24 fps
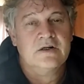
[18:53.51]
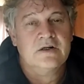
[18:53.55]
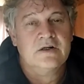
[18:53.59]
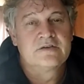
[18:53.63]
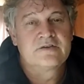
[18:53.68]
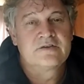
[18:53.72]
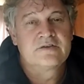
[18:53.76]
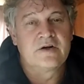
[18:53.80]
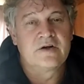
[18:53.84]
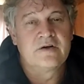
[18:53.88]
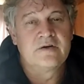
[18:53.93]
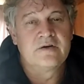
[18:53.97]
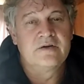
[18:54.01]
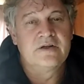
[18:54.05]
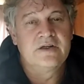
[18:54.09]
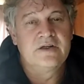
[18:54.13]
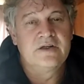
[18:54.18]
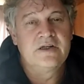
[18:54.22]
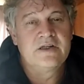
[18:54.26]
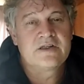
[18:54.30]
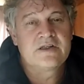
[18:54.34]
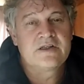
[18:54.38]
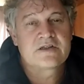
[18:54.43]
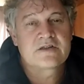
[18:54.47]
So
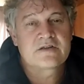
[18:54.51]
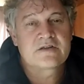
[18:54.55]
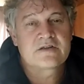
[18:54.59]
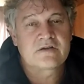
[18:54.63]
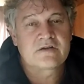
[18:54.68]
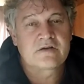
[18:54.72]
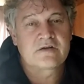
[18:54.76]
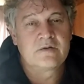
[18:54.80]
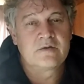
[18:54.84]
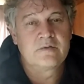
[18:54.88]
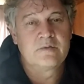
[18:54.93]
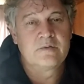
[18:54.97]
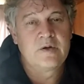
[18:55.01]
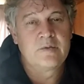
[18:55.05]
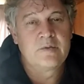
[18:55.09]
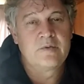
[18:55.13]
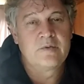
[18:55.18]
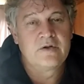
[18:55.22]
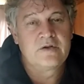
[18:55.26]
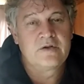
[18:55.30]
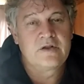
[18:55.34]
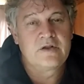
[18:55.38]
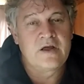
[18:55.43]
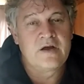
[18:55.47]
each, so we
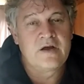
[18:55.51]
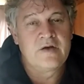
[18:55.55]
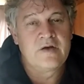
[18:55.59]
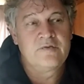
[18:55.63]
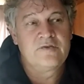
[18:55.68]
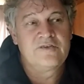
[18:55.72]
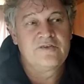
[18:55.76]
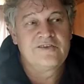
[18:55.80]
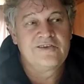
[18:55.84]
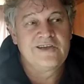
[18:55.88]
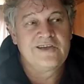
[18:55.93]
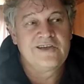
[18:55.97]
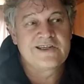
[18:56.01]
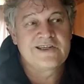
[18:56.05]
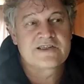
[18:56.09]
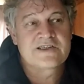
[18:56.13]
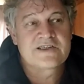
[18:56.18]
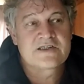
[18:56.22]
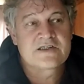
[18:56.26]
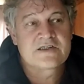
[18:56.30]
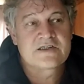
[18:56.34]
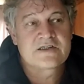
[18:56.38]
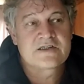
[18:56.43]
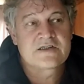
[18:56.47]
would have
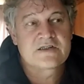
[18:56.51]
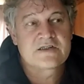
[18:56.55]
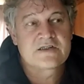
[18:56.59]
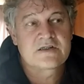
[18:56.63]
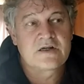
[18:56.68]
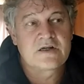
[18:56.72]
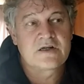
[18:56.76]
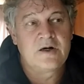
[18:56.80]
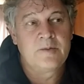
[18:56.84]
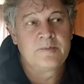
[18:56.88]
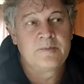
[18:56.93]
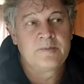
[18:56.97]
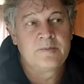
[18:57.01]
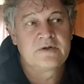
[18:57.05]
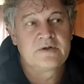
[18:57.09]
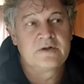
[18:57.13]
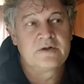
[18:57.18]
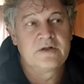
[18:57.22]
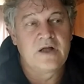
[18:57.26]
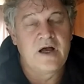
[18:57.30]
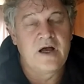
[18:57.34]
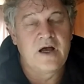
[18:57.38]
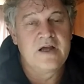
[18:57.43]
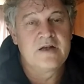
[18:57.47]
six up
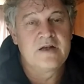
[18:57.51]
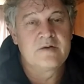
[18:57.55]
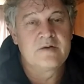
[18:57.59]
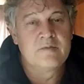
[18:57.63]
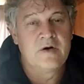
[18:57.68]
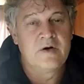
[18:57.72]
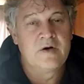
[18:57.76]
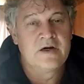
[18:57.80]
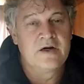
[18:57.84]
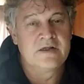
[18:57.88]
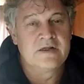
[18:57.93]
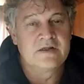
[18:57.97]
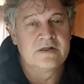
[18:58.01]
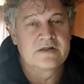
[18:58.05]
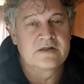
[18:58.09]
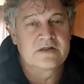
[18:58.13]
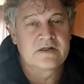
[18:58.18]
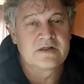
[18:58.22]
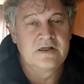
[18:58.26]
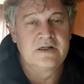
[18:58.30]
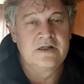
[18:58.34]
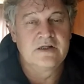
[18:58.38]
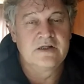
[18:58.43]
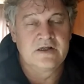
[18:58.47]
to eight mines
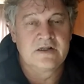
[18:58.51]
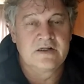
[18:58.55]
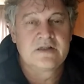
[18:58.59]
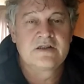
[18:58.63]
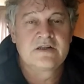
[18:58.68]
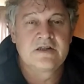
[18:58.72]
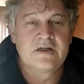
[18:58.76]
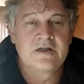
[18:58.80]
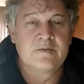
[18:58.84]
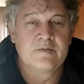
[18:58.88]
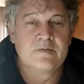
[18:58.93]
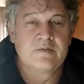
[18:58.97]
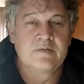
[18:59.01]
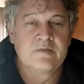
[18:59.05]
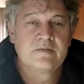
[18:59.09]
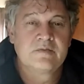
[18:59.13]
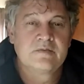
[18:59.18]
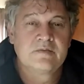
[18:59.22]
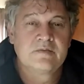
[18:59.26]
in a team